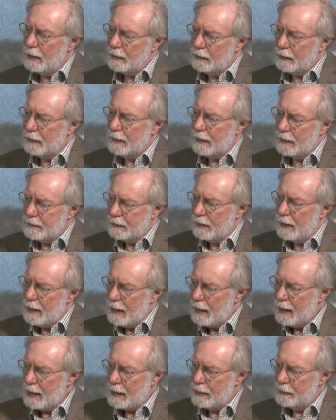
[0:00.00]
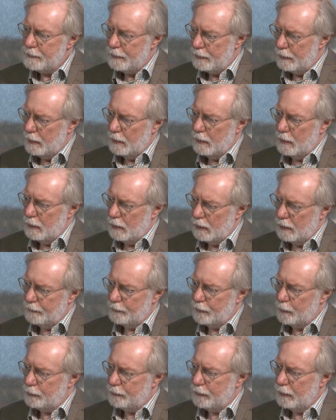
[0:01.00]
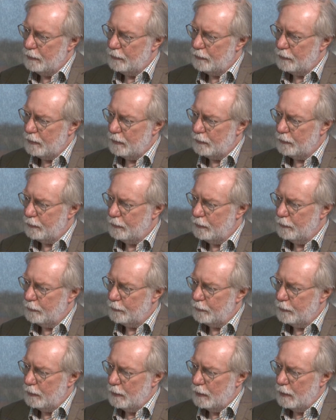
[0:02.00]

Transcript: and get ahead of the process of